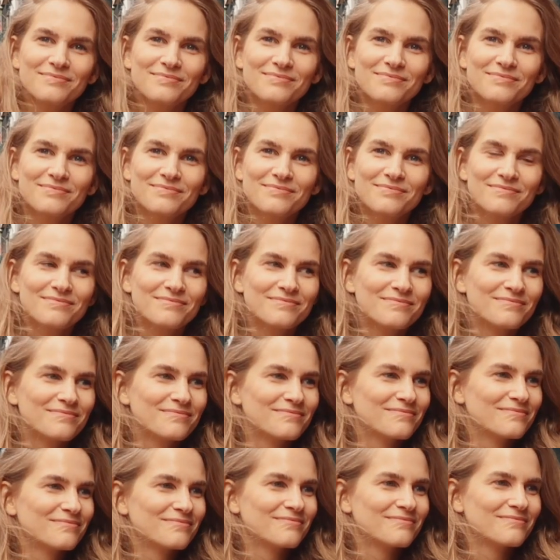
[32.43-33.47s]

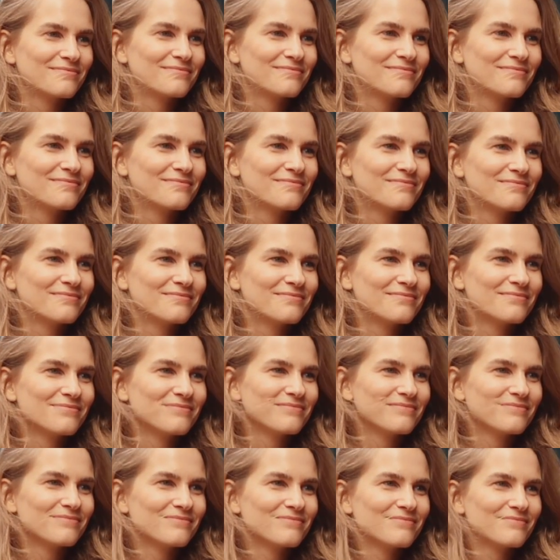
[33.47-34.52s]

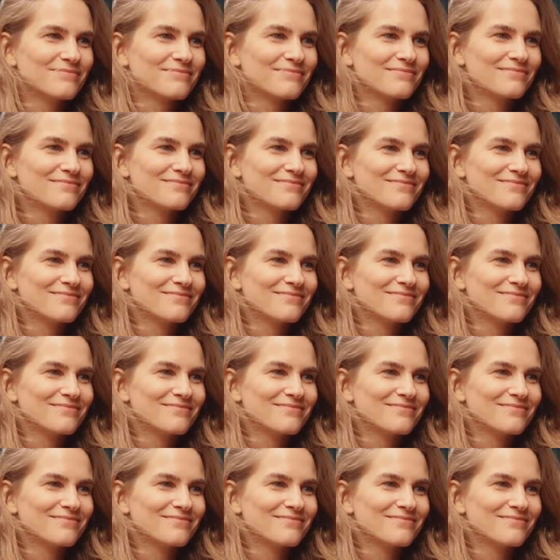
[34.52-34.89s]
The person shown says nothing.